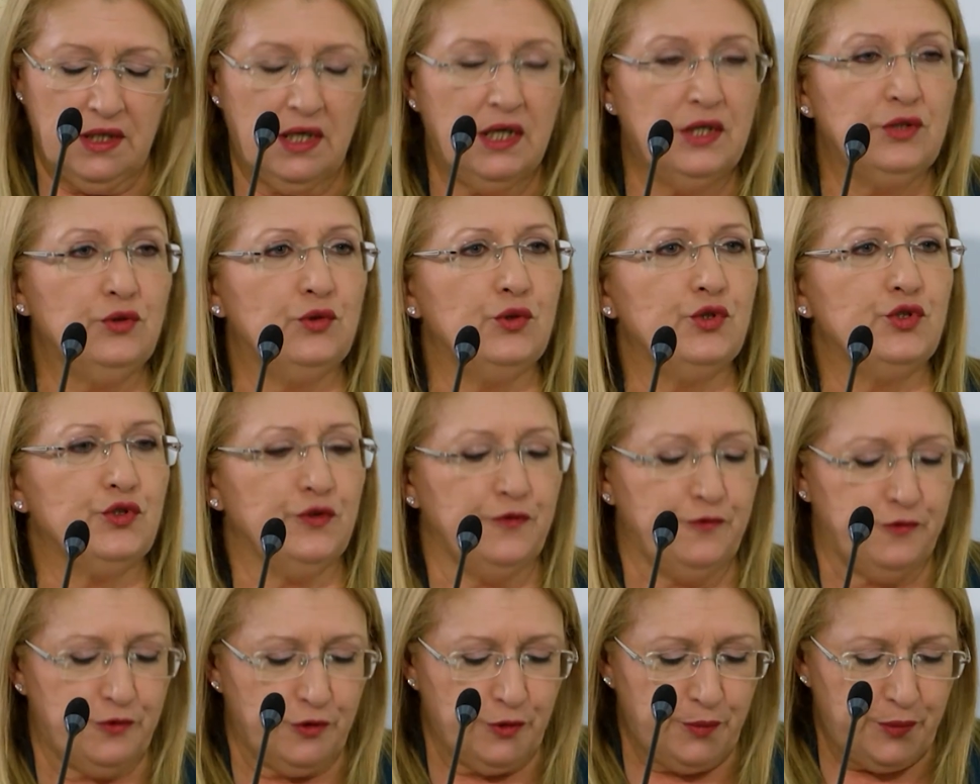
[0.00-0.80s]
and also
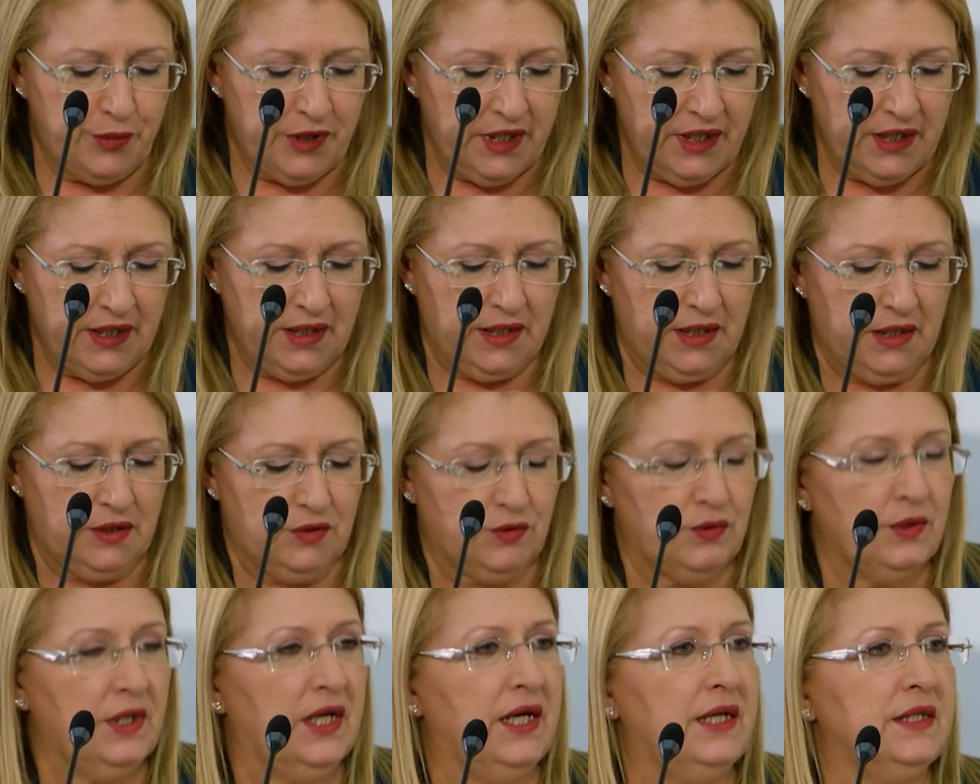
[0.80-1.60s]
for bringing
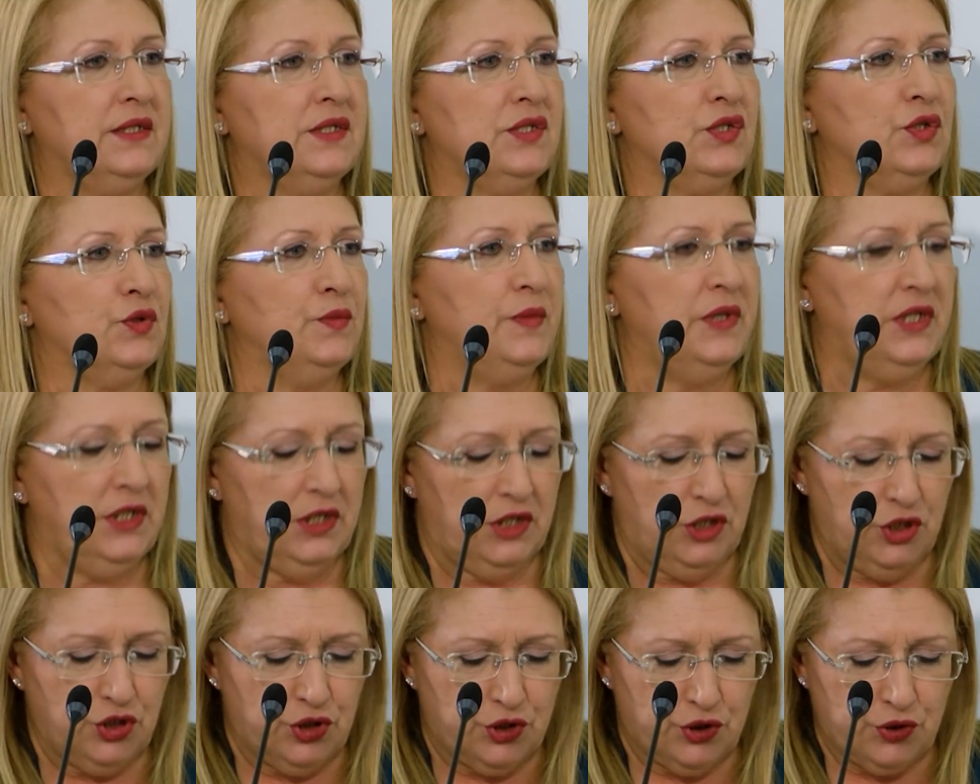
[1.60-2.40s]
to light so many
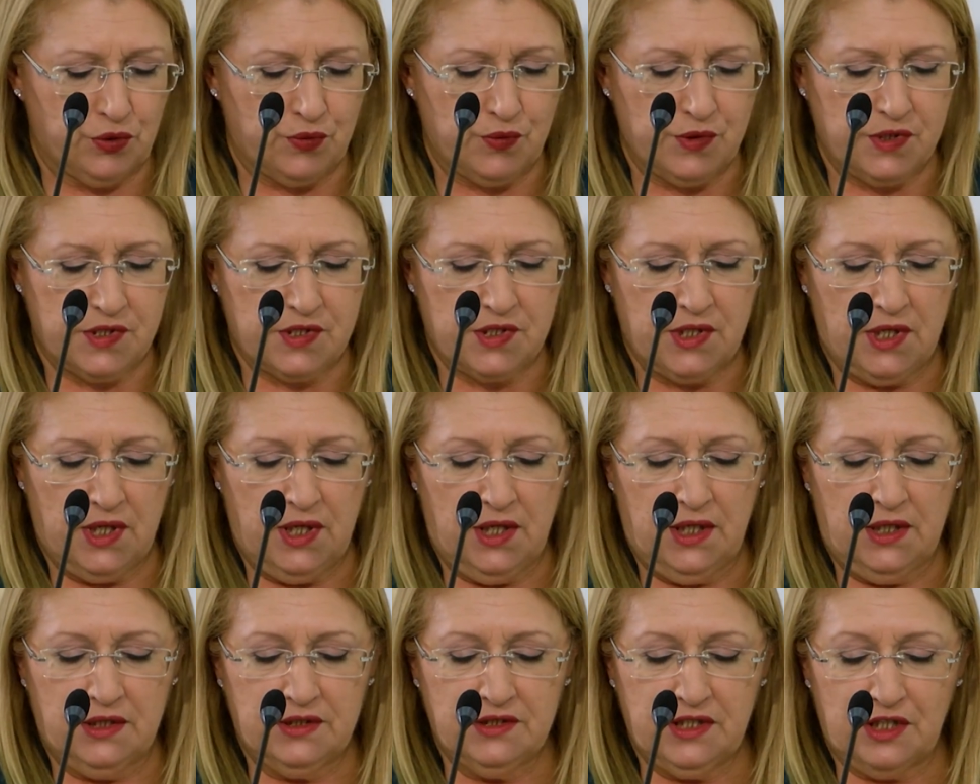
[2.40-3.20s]
issues
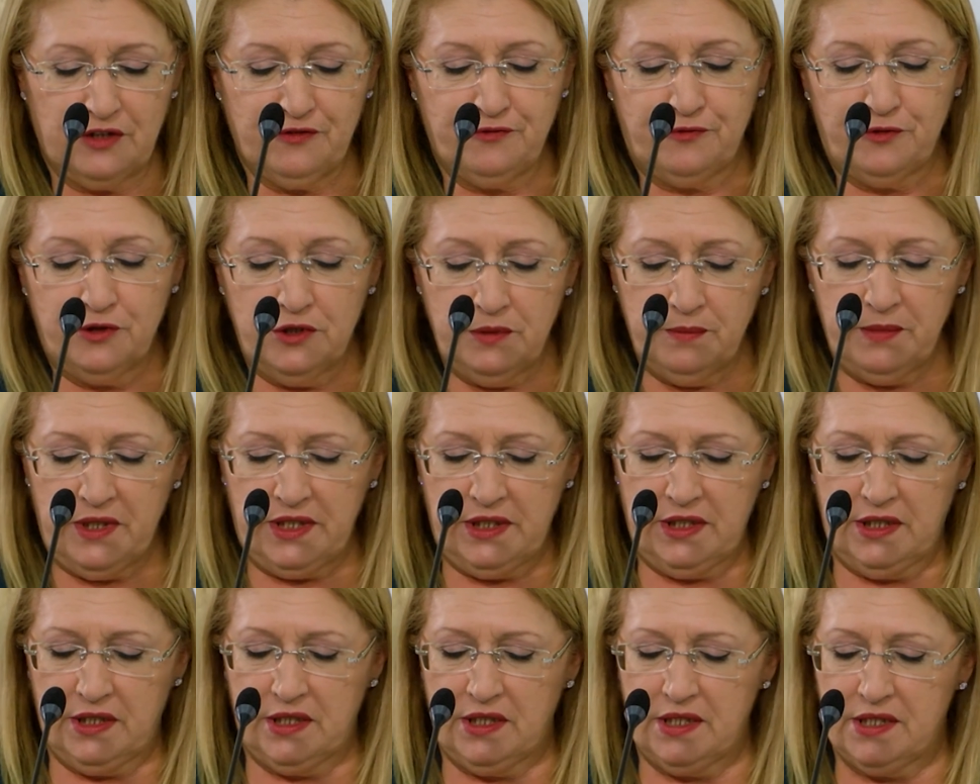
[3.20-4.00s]
that for
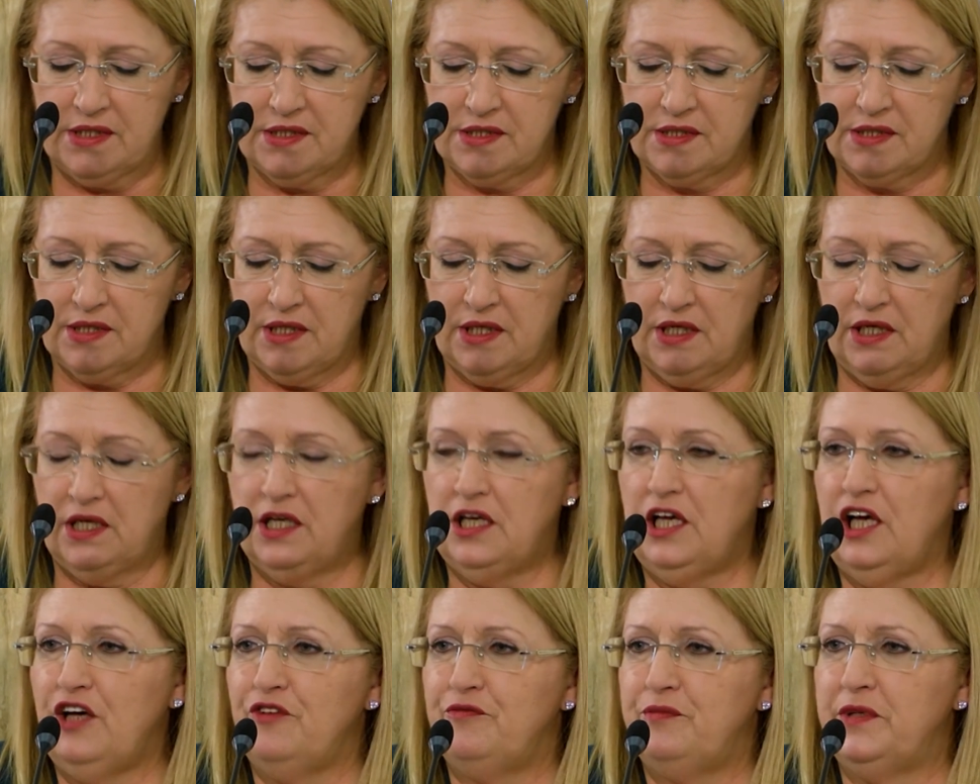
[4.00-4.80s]
many years
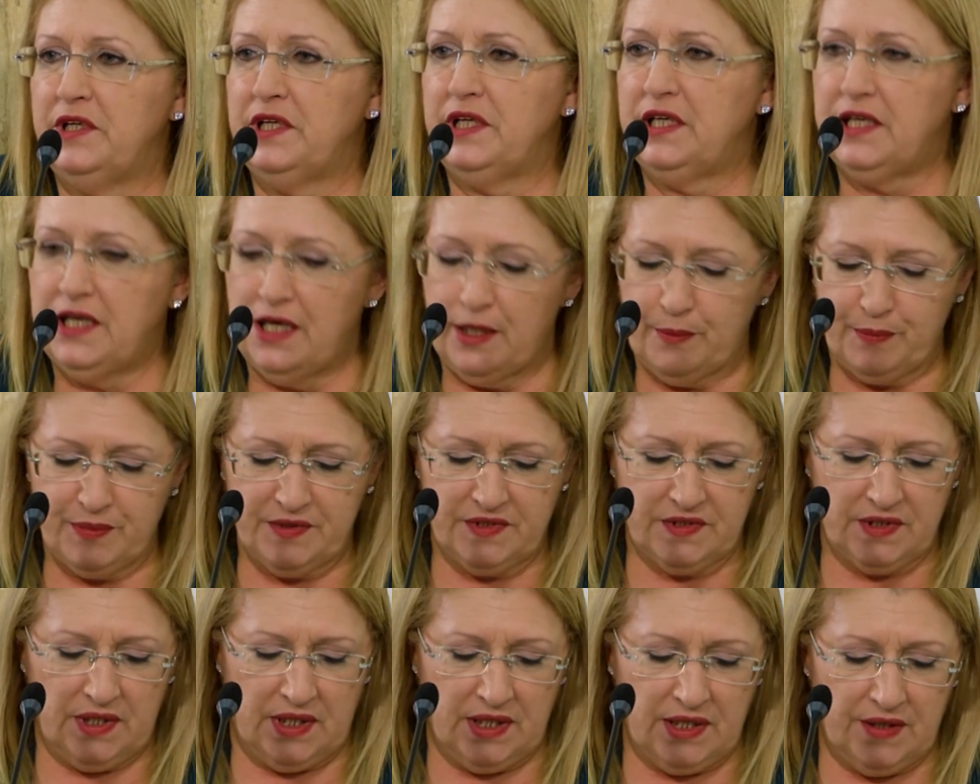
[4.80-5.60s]
have been
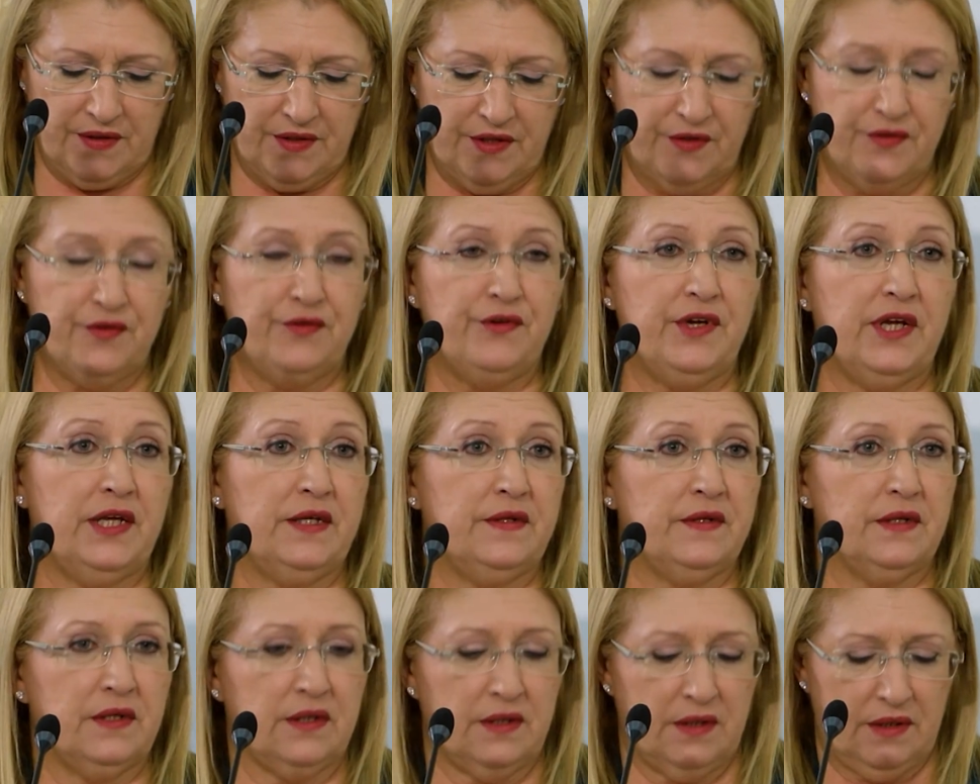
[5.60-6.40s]
kept under the
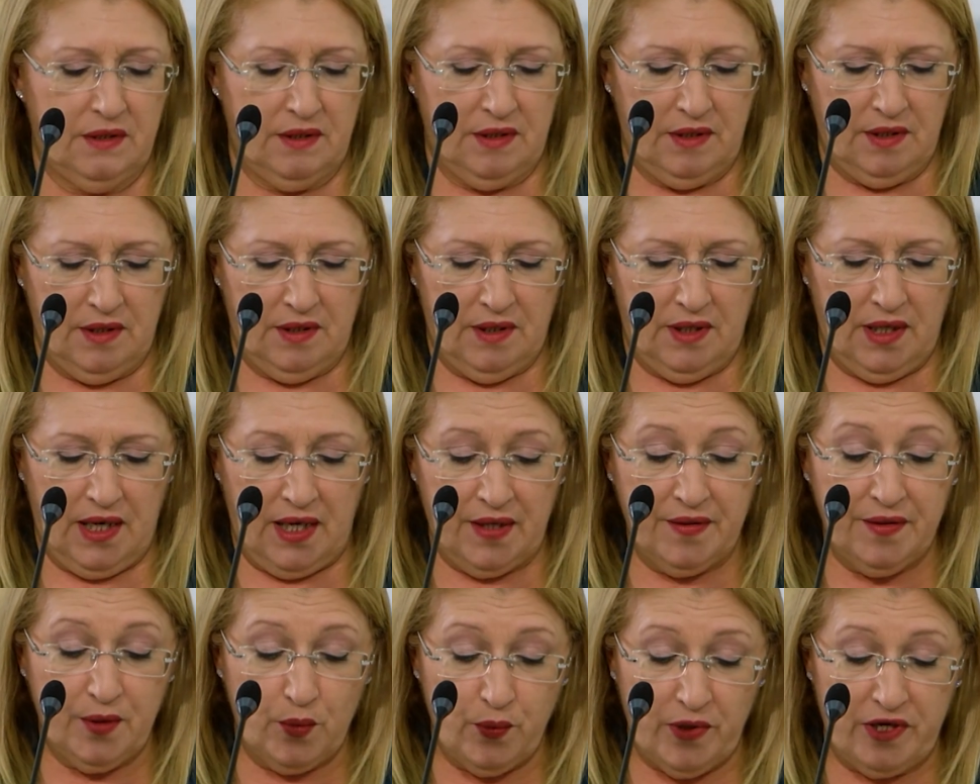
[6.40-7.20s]
radar
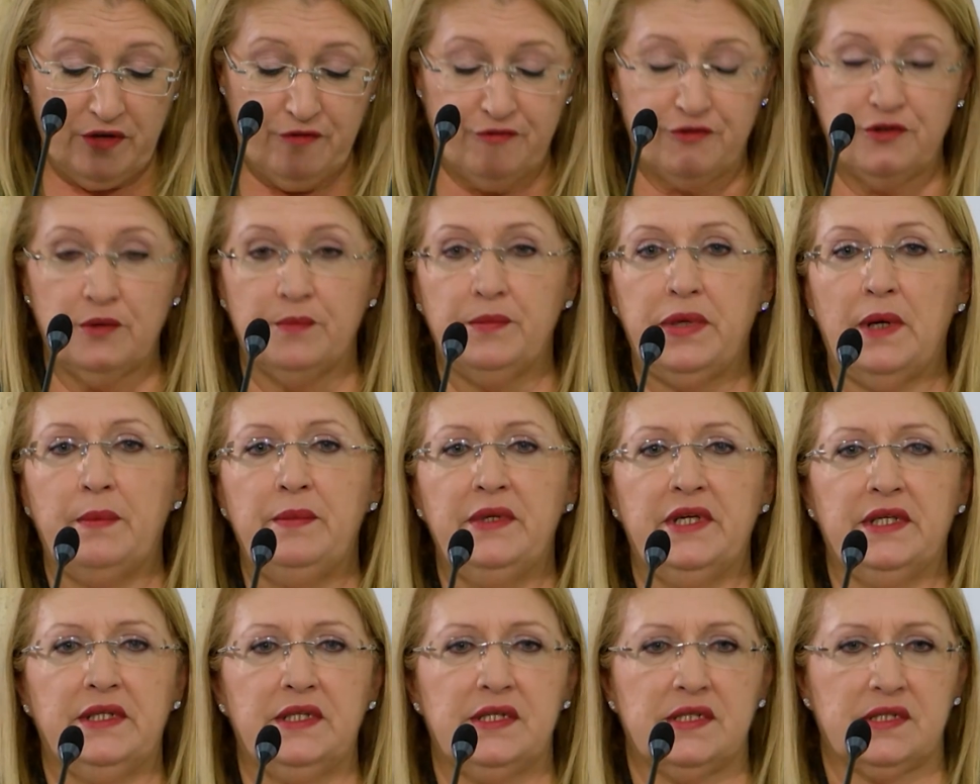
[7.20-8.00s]
and away from
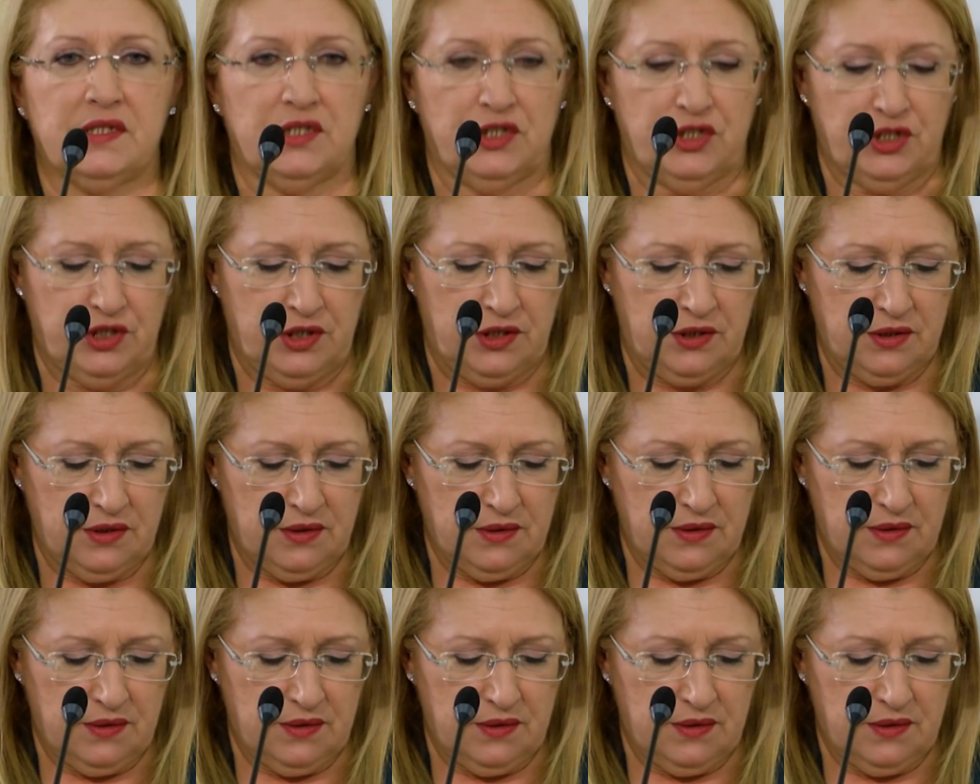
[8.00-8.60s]
public discussion.